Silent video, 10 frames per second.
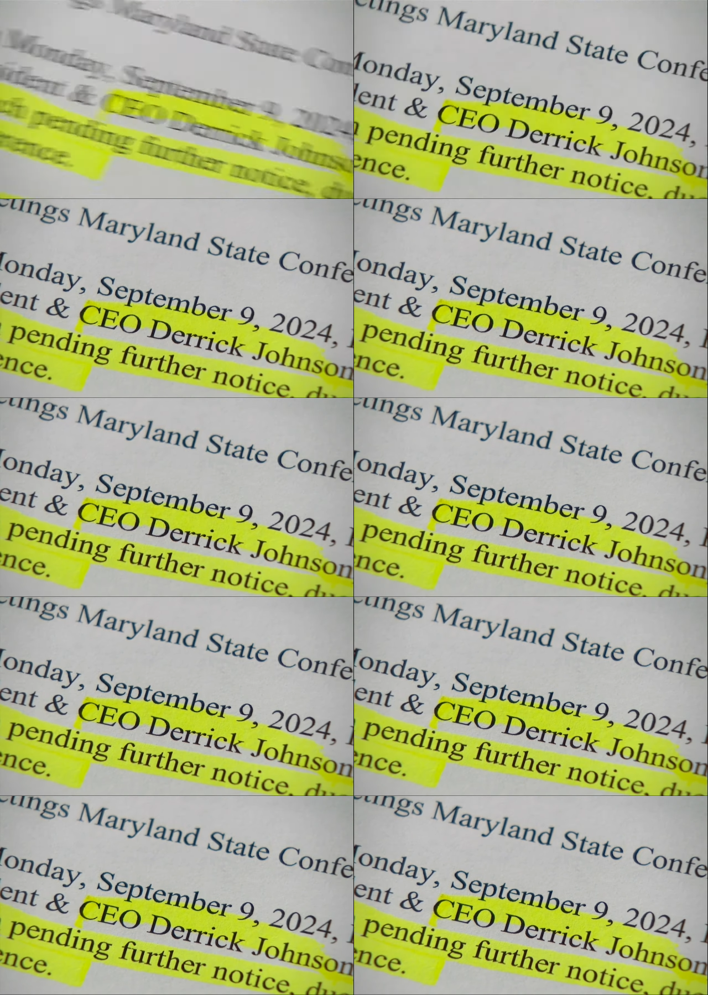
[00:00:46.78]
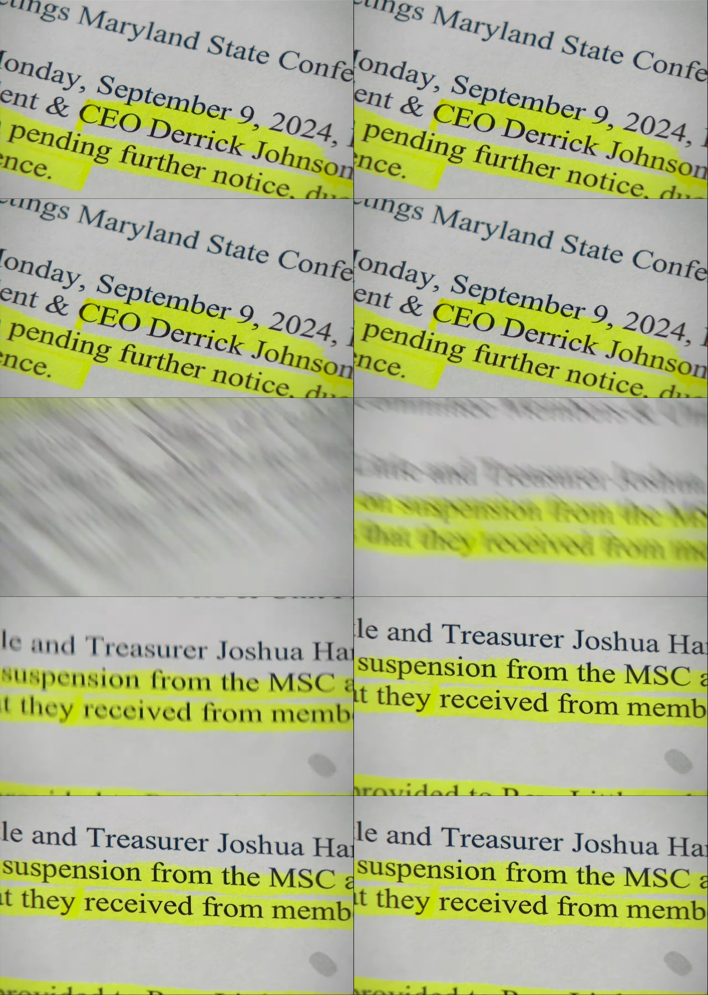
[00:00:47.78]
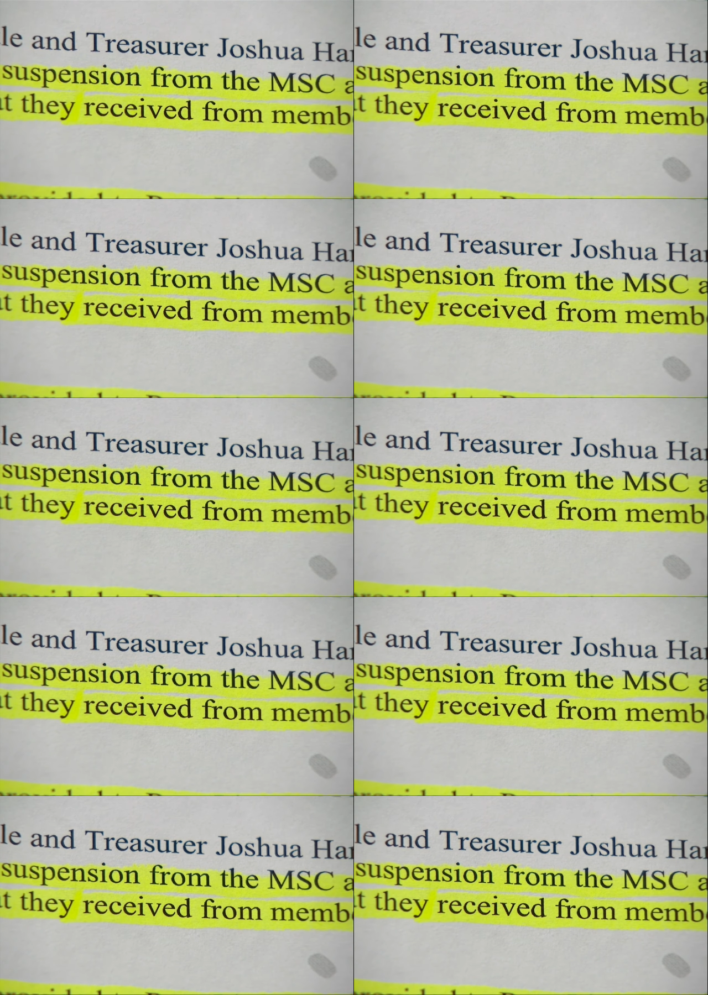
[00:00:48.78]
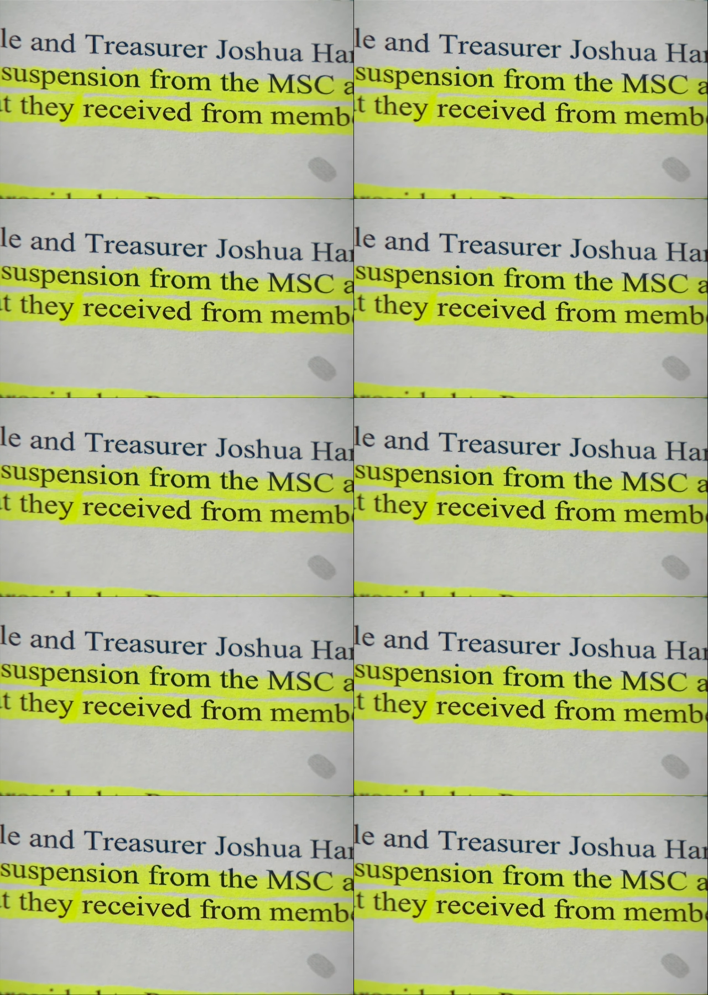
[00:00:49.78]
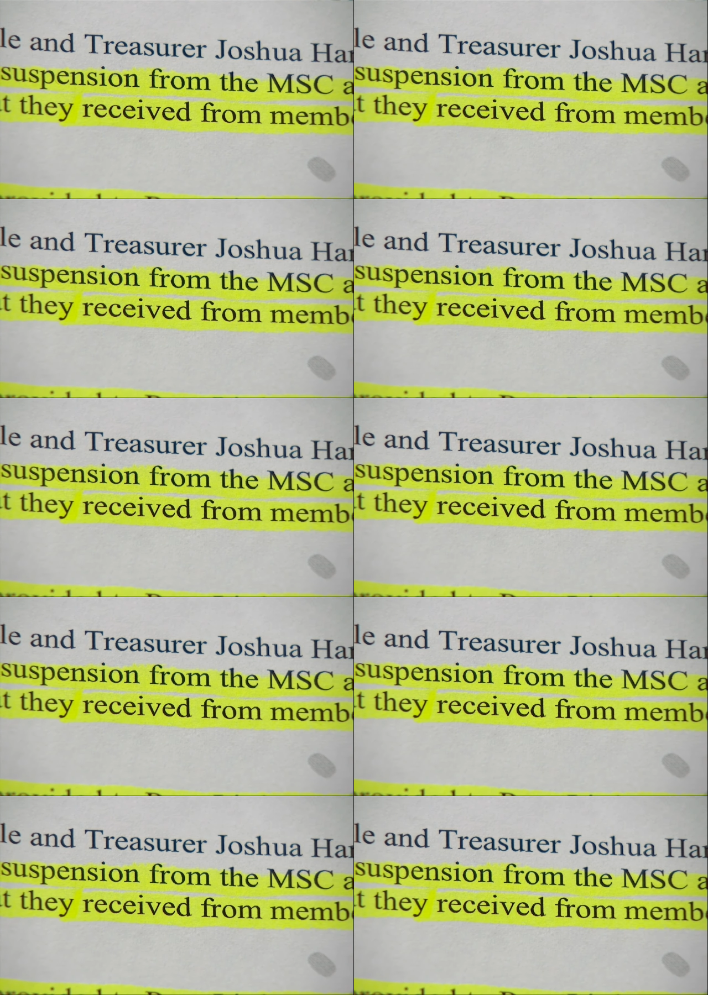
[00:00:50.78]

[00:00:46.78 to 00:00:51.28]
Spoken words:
[unreadable: no face in view]